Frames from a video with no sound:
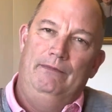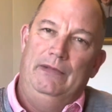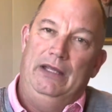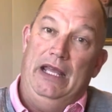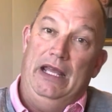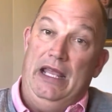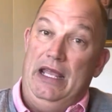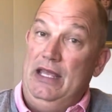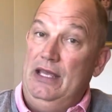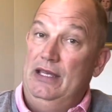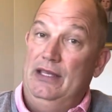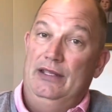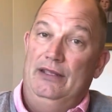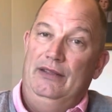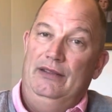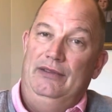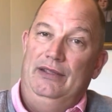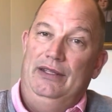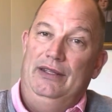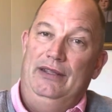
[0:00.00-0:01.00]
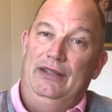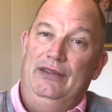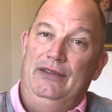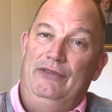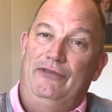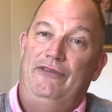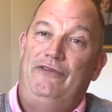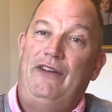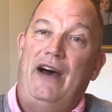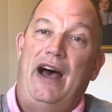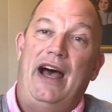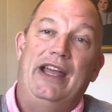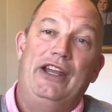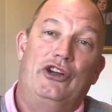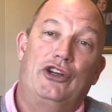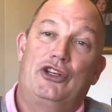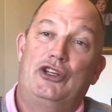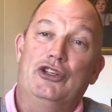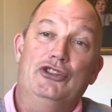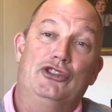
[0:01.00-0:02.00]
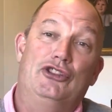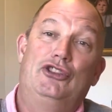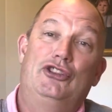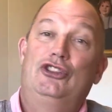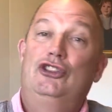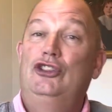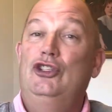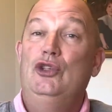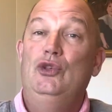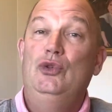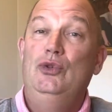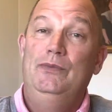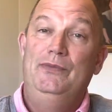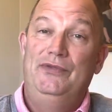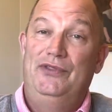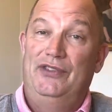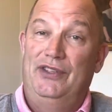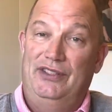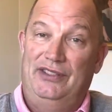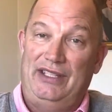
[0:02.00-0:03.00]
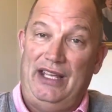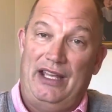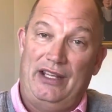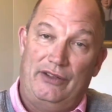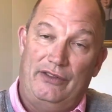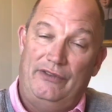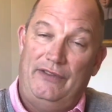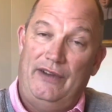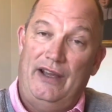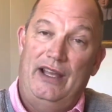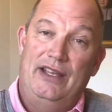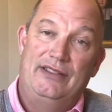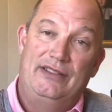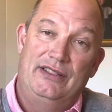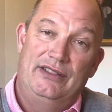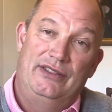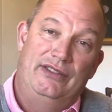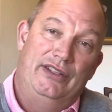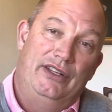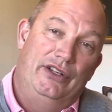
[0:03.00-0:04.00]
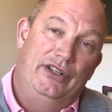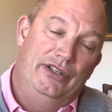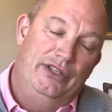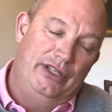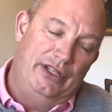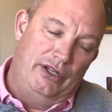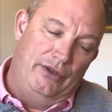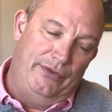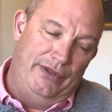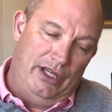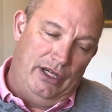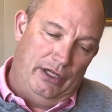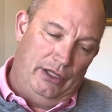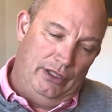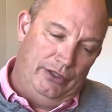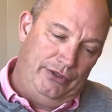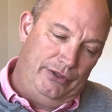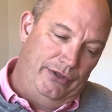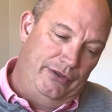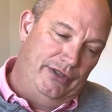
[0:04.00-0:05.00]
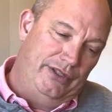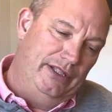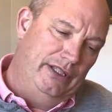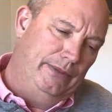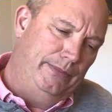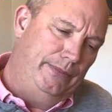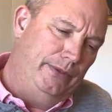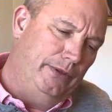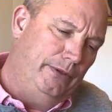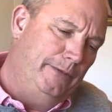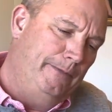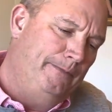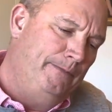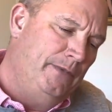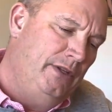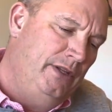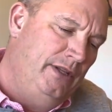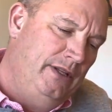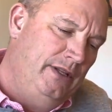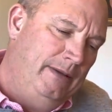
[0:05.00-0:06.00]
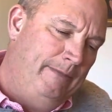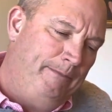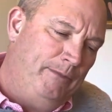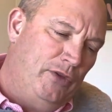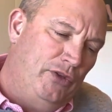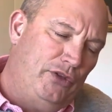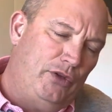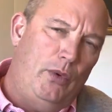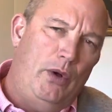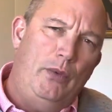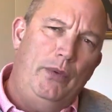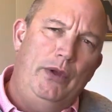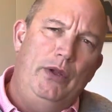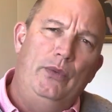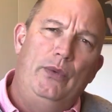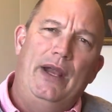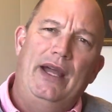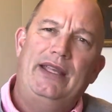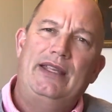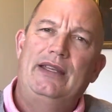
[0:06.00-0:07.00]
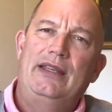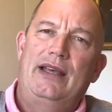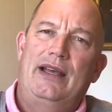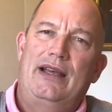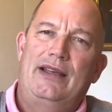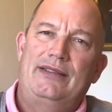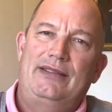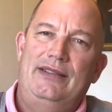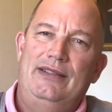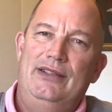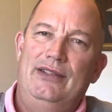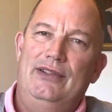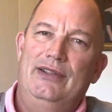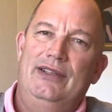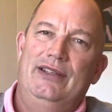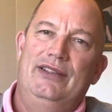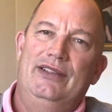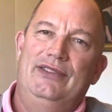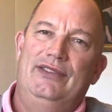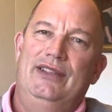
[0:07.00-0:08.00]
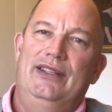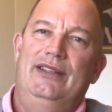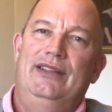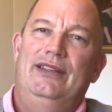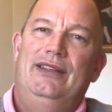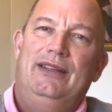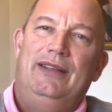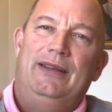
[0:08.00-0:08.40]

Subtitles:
And fire consumes the sacrifices that are done on the altar in the temple. So what we recognize here is that